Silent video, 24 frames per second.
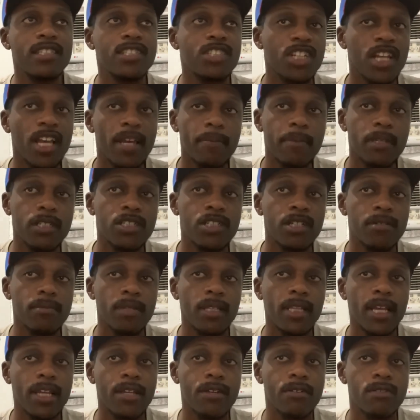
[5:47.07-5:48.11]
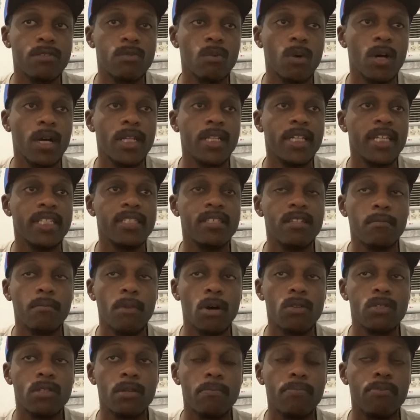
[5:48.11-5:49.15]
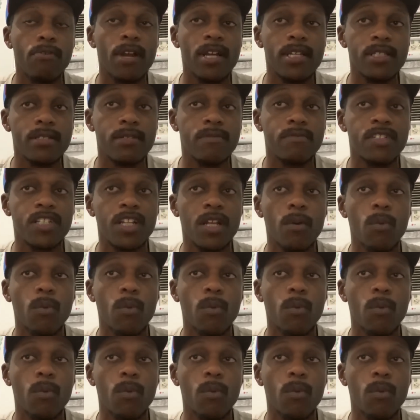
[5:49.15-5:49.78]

championship the Lakers won is the most oppressive.